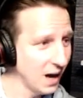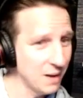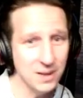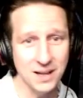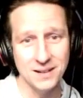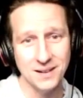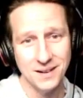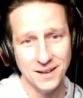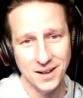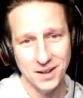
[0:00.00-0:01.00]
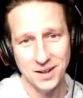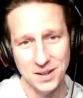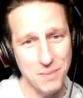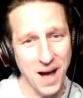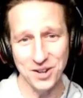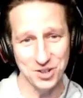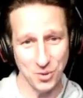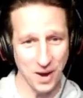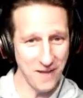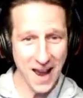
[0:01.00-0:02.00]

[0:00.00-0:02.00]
The Marlins don't have